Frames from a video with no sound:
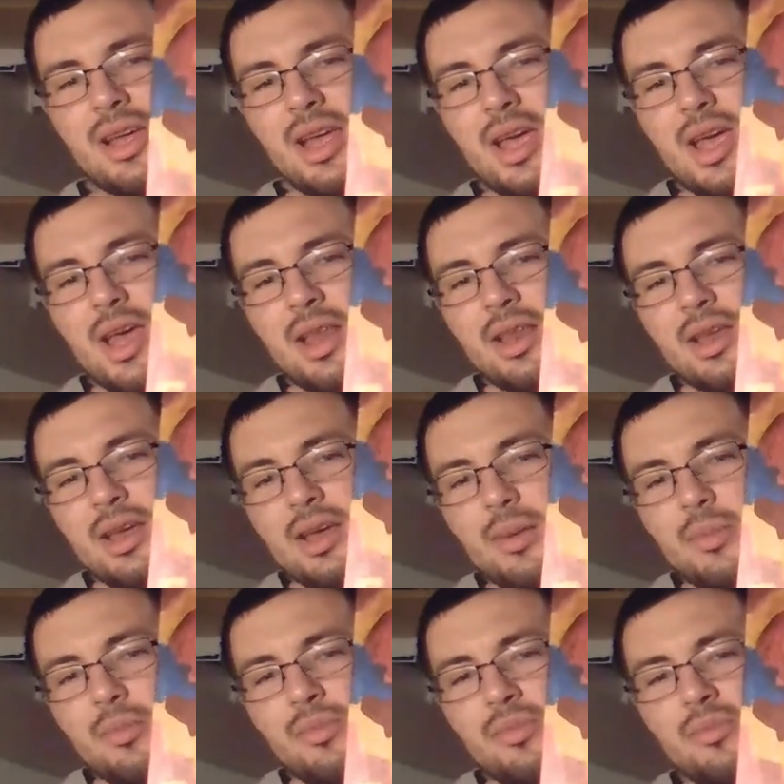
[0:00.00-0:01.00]
And
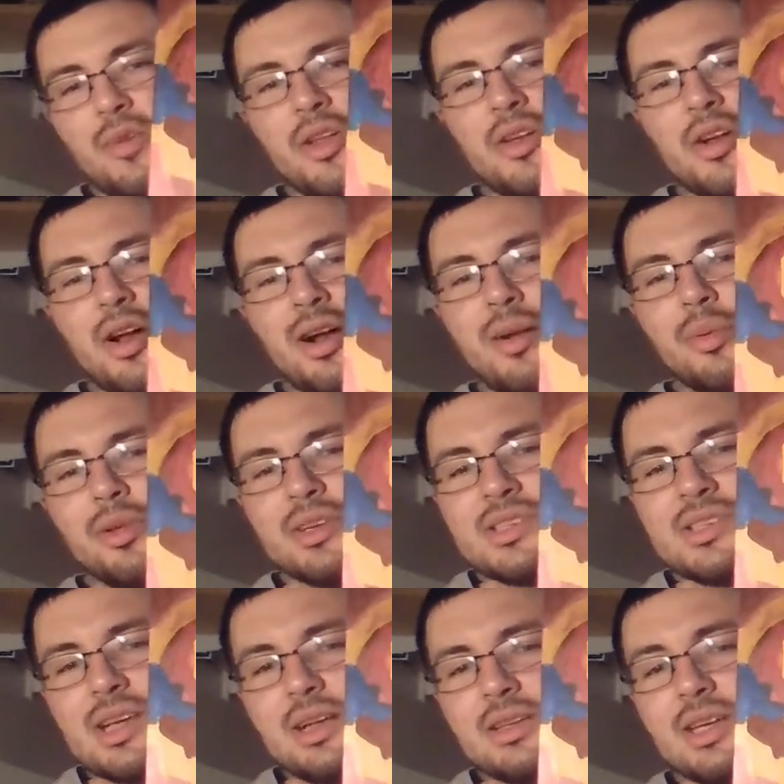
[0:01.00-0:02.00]
well, there are a couple little
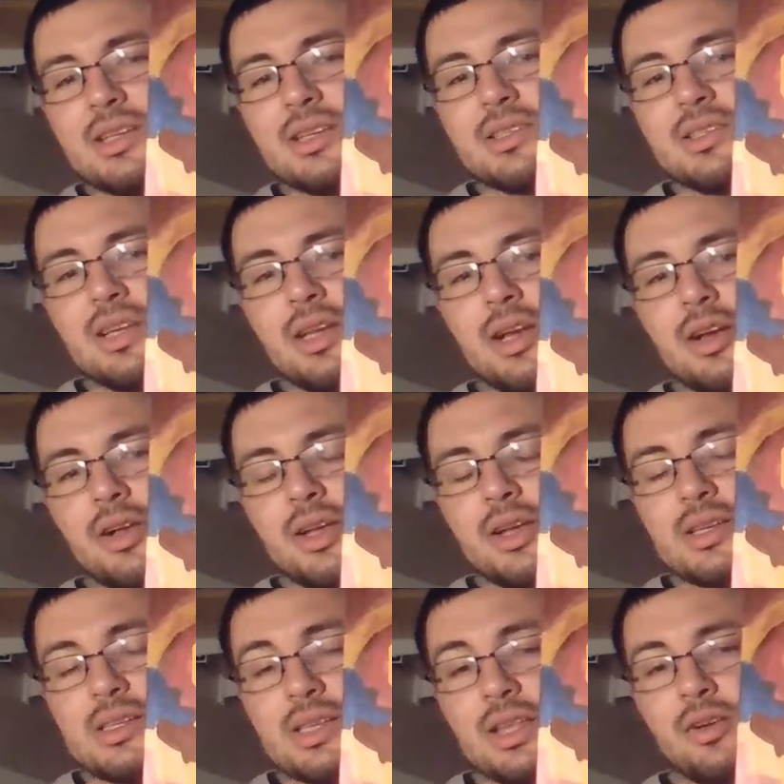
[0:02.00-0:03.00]
subtle details in here,
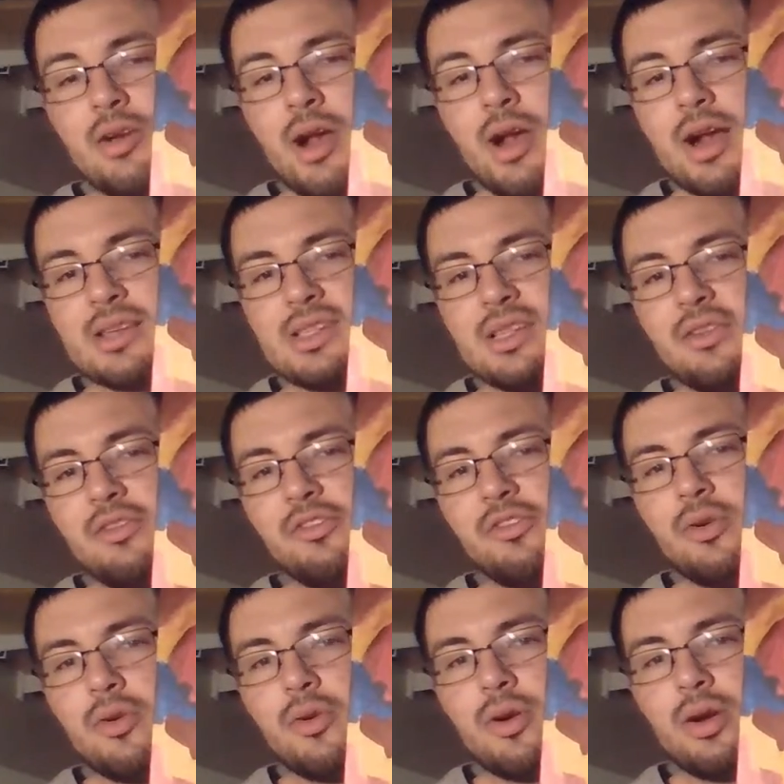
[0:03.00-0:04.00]
like I said, the cracks in the
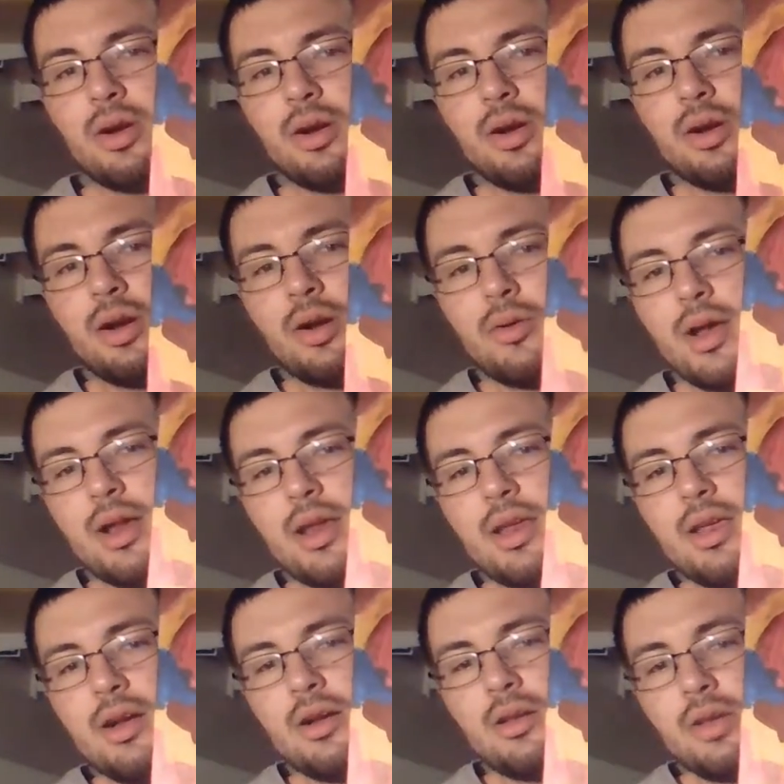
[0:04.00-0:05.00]
floor are right
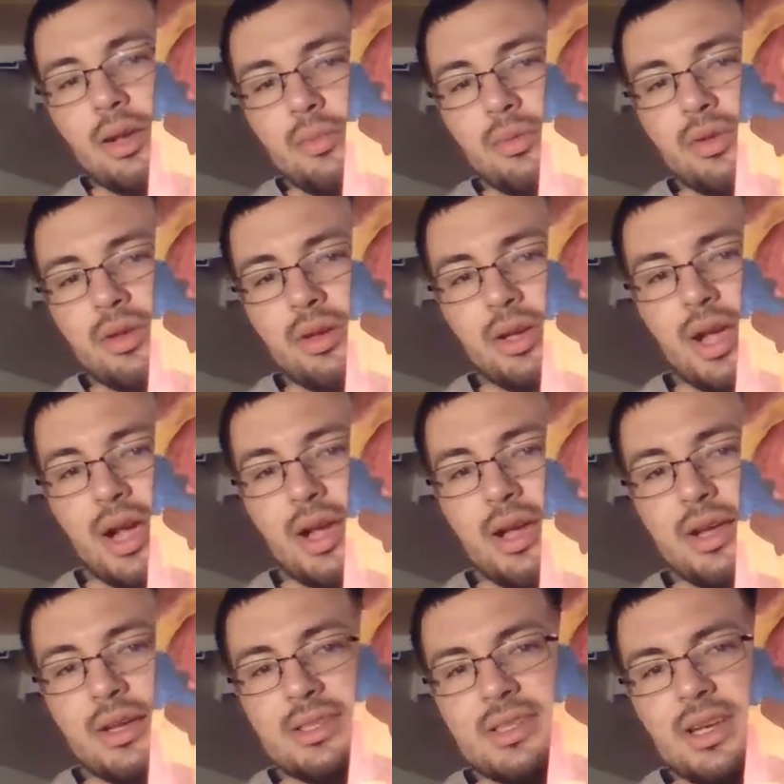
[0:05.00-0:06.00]
here, like where the
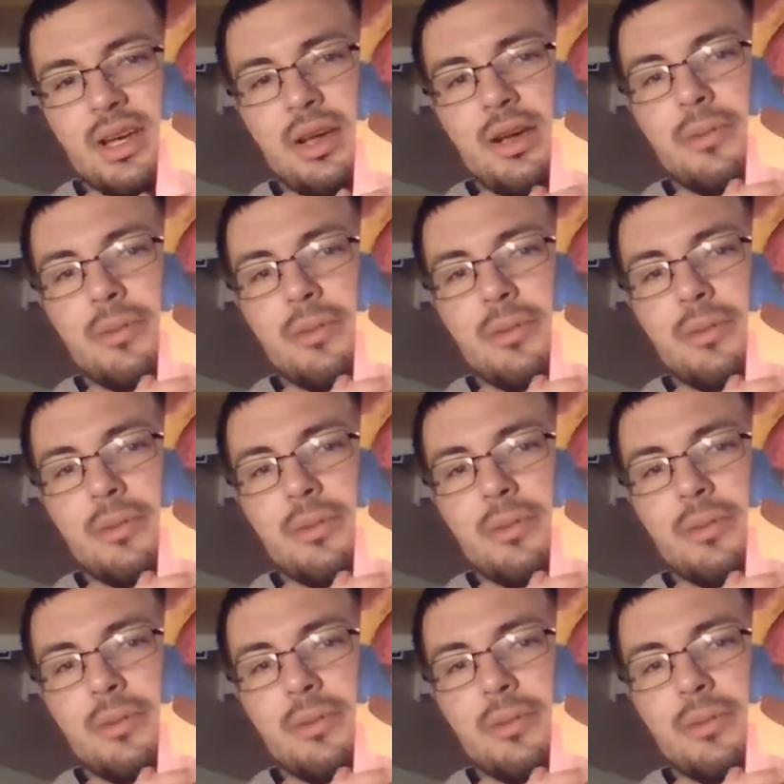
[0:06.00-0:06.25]
guy is.